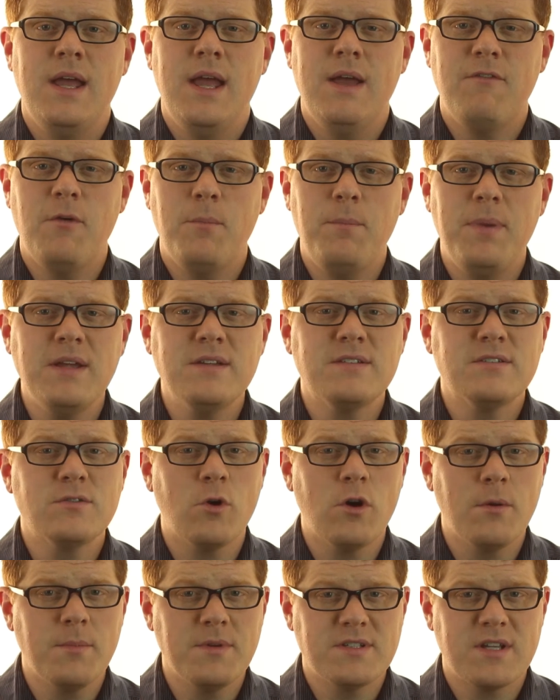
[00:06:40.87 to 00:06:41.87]
If a big
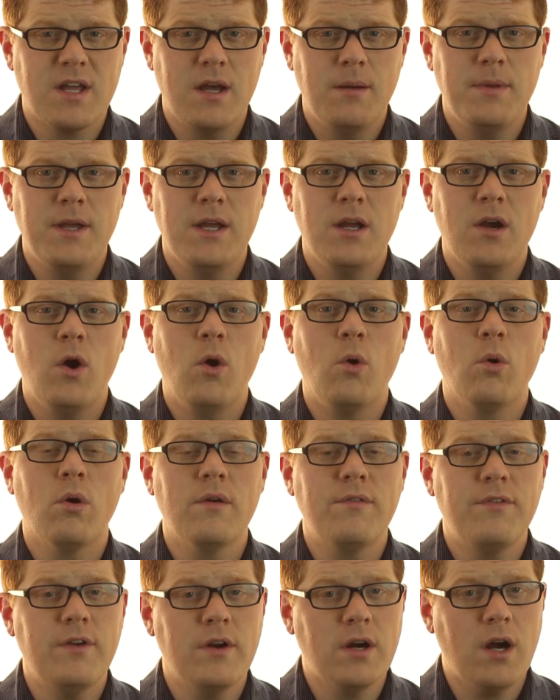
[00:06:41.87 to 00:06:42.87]
storm is coming, or
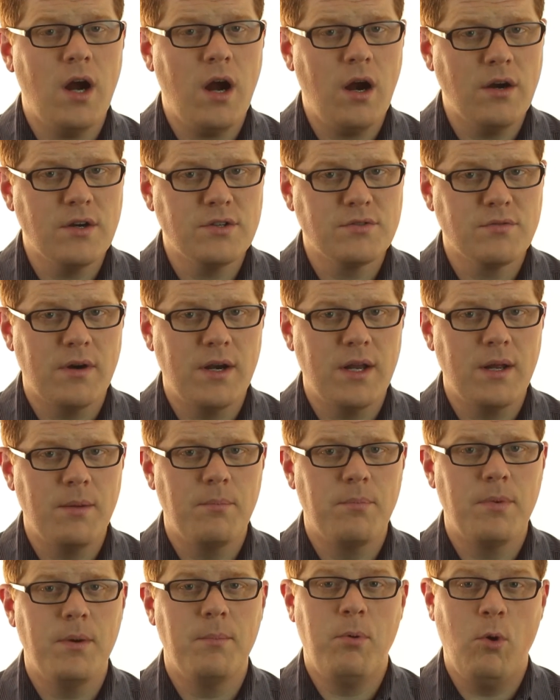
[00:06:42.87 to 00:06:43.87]
if your car is
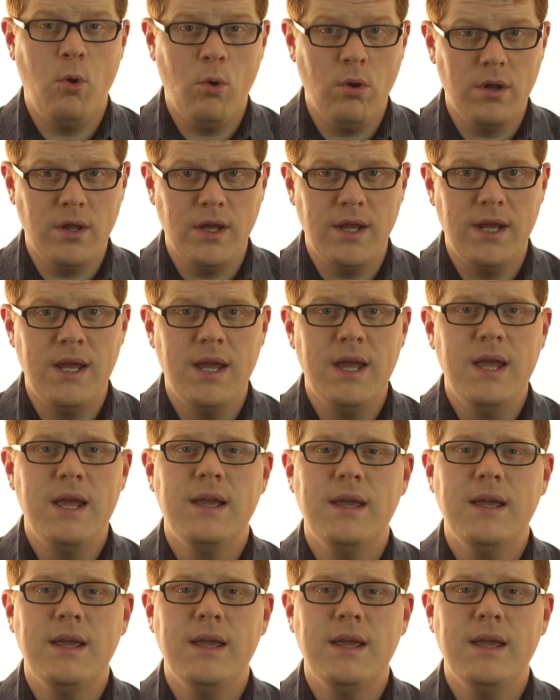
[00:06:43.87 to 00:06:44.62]
running poorly,